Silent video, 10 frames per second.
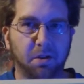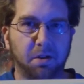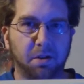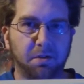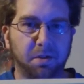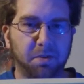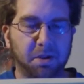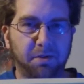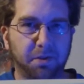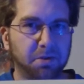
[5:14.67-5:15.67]
Some of
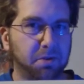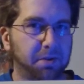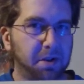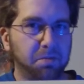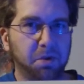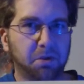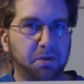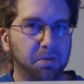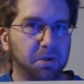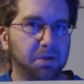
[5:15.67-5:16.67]
these future state books,
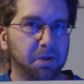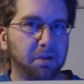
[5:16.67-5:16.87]
the ones that are